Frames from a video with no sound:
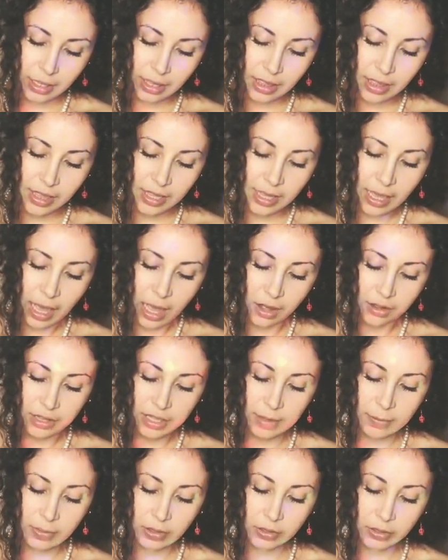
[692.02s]
the
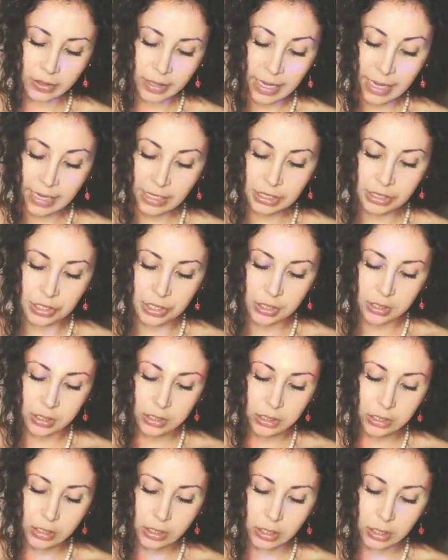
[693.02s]
alchemical
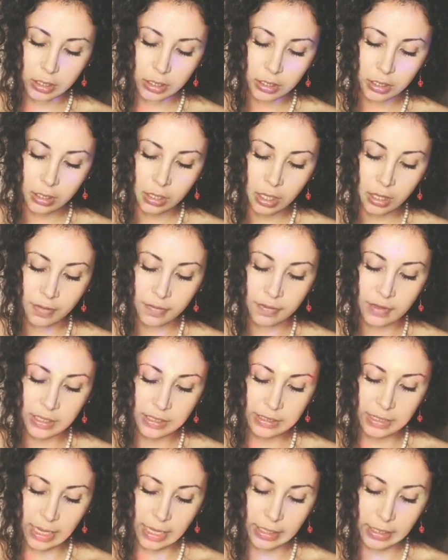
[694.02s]
agent of the
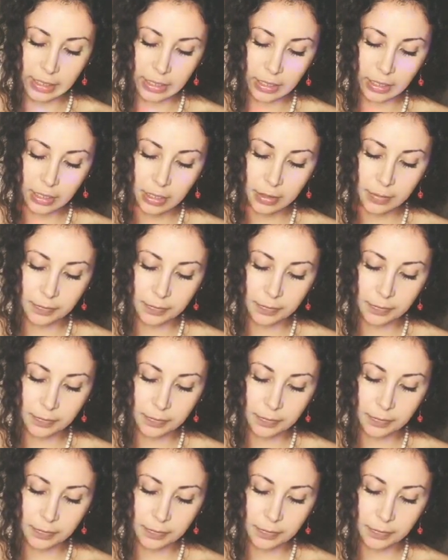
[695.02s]
psyche.